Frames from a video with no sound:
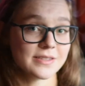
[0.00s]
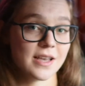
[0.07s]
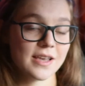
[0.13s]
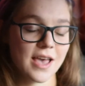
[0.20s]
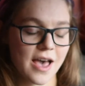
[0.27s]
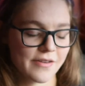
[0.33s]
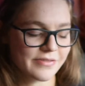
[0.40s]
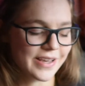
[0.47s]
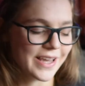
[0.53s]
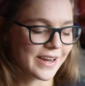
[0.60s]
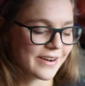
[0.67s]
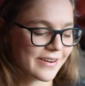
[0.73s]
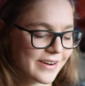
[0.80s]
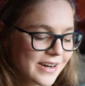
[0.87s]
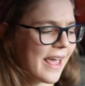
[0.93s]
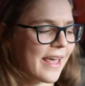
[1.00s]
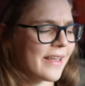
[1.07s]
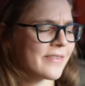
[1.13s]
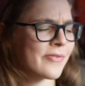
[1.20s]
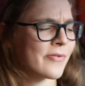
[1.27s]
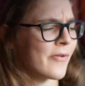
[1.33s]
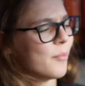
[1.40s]
I have here
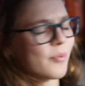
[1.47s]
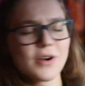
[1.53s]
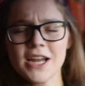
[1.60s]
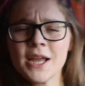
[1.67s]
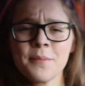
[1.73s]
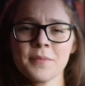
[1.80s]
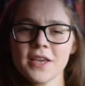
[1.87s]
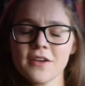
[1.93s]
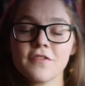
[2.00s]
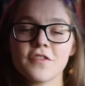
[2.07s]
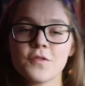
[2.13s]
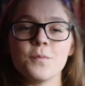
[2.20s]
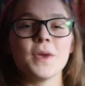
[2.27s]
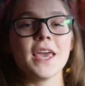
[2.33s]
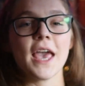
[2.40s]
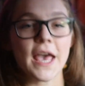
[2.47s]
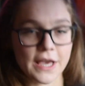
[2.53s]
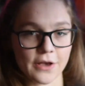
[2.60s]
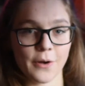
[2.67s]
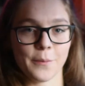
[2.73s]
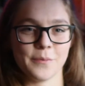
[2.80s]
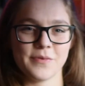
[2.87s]
is Grimm Gives Me
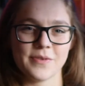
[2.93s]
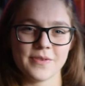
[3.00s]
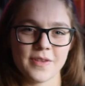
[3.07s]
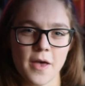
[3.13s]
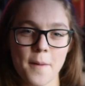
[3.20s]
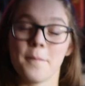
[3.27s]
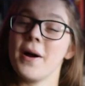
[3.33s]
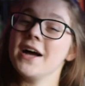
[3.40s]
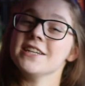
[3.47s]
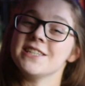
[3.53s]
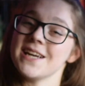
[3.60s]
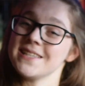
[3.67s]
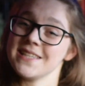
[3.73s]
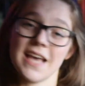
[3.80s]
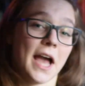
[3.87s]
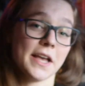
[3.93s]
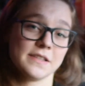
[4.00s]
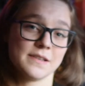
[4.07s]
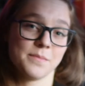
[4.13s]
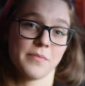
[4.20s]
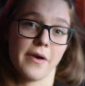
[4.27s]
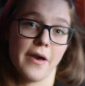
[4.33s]
Hiccups by Jesse
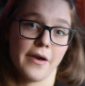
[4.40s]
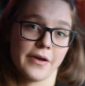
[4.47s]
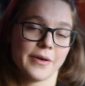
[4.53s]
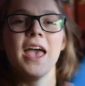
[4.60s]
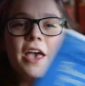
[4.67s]
Eisenberg.